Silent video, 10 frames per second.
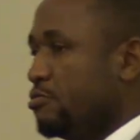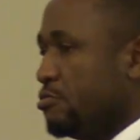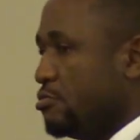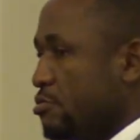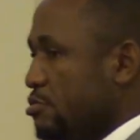
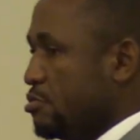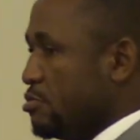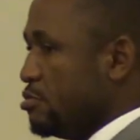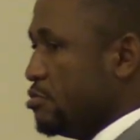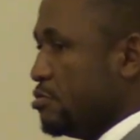
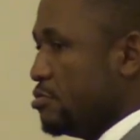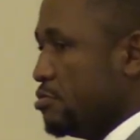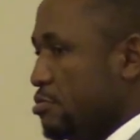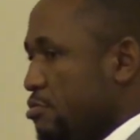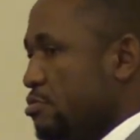
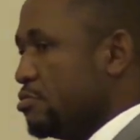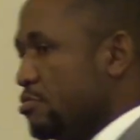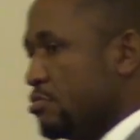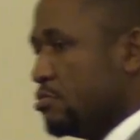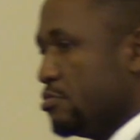
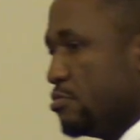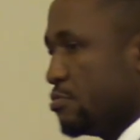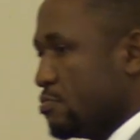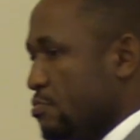Nothing is said.